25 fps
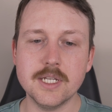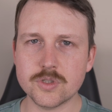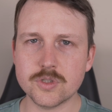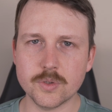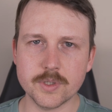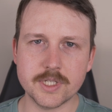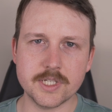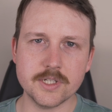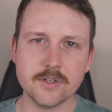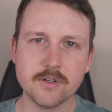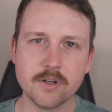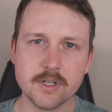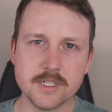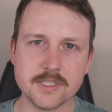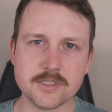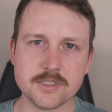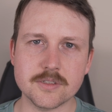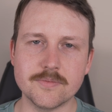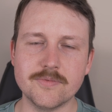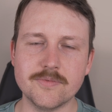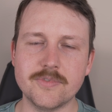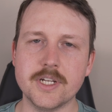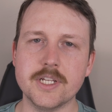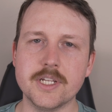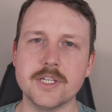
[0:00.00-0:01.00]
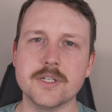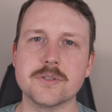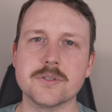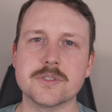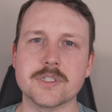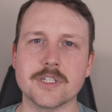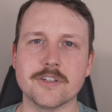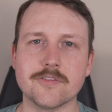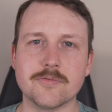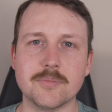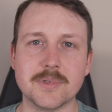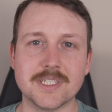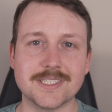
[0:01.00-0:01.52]
So here is some videos
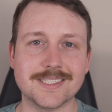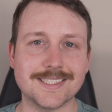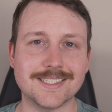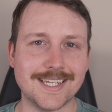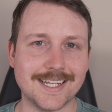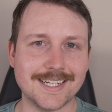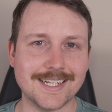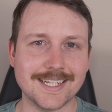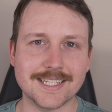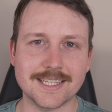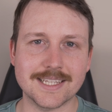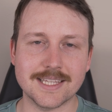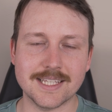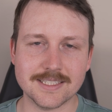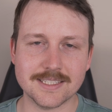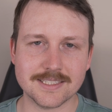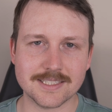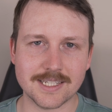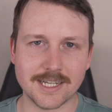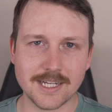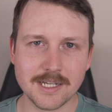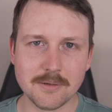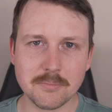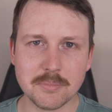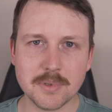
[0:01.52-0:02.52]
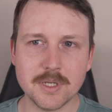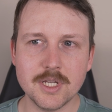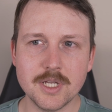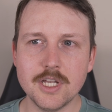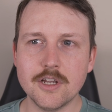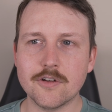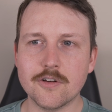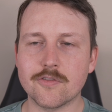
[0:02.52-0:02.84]
of me setting this up